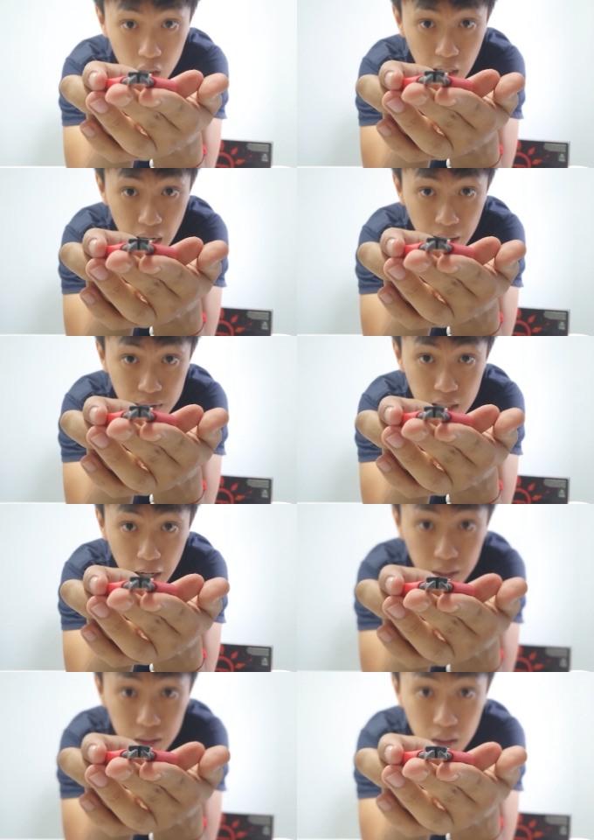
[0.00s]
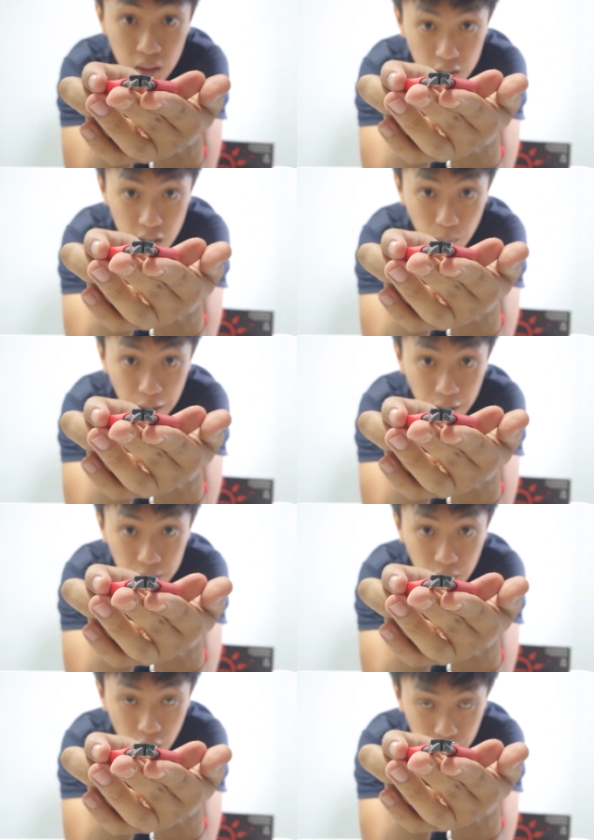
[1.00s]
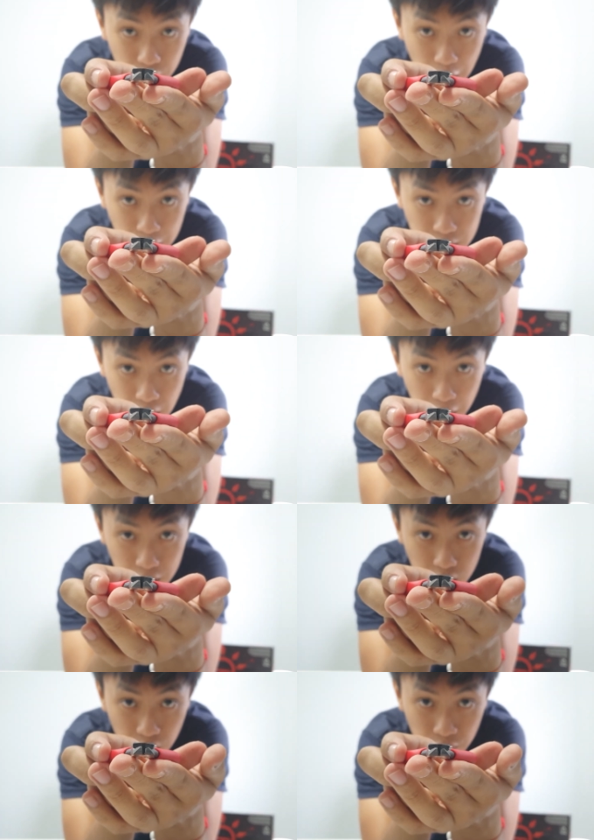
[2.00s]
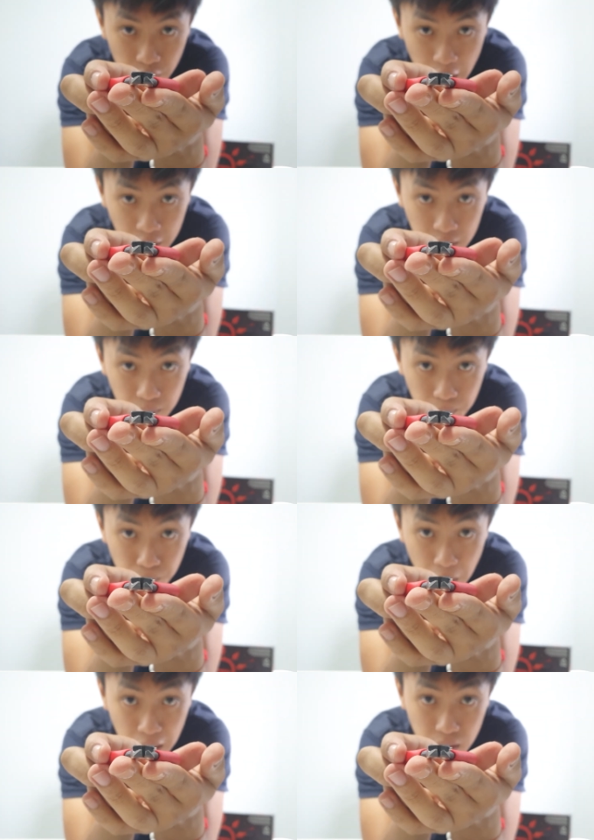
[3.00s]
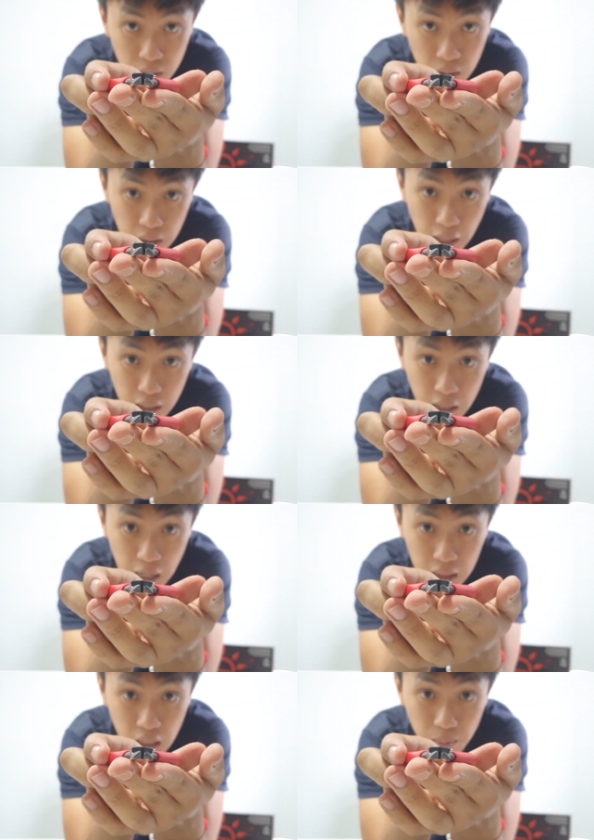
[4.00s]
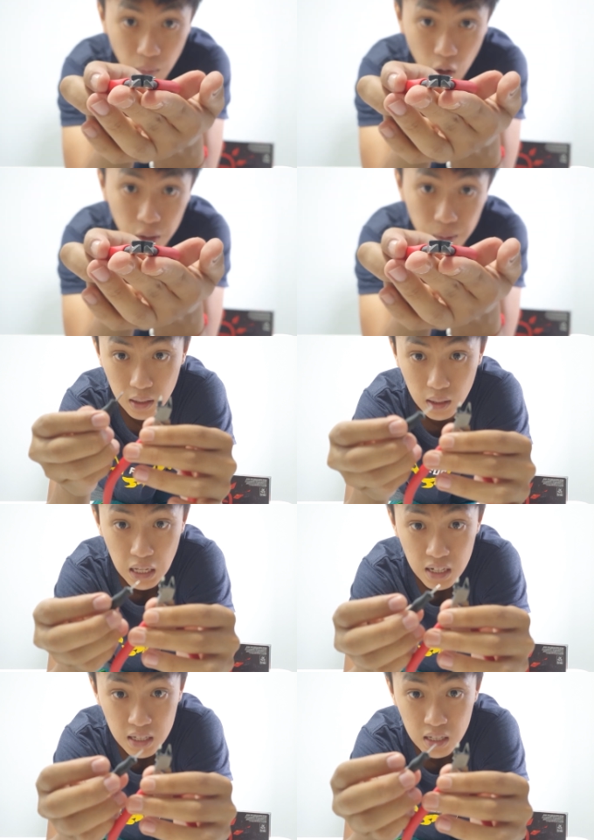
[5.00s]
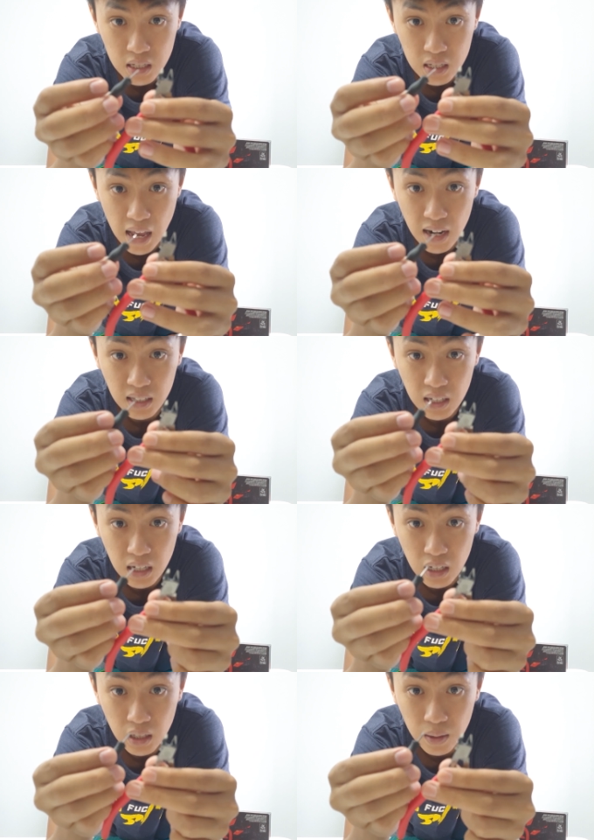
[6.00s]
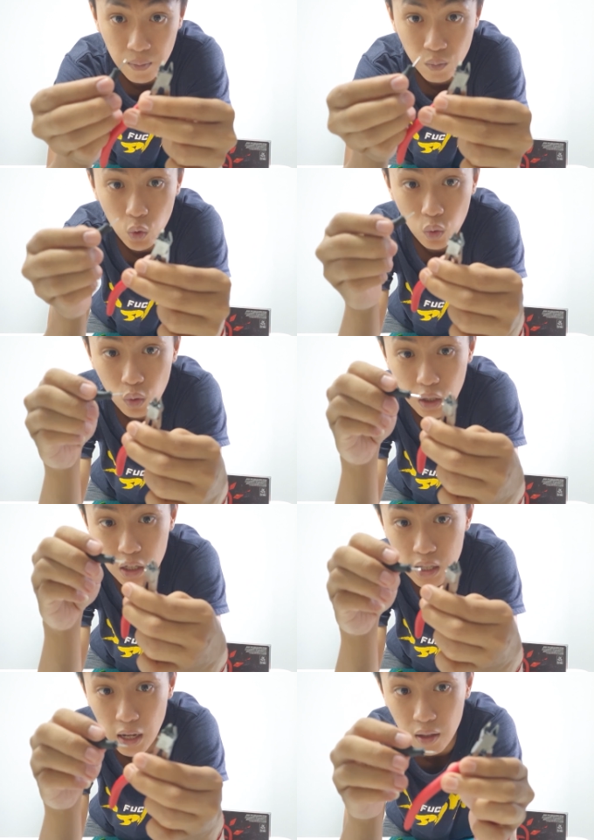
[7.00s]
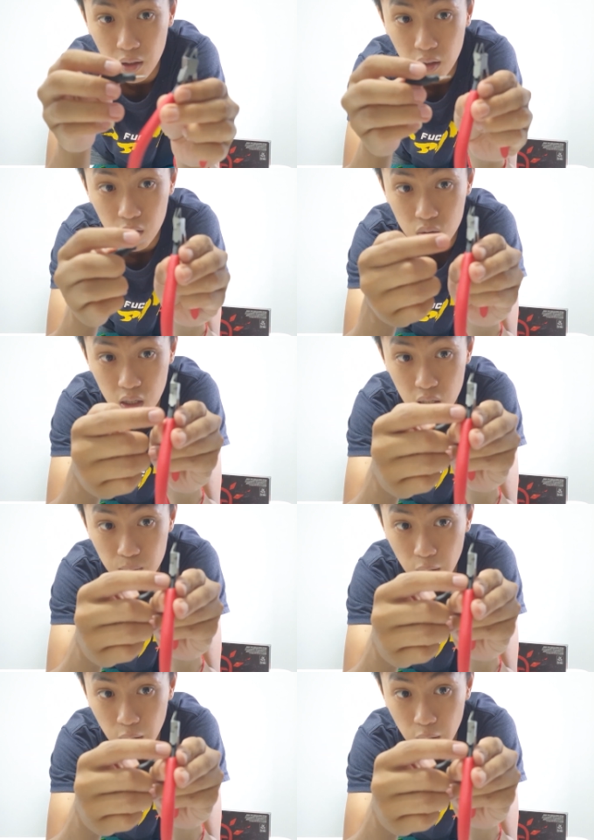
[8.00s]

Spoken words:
on the left side is the blade, on the right side is the flat part, like a cutting board. This Allen key do is that, see this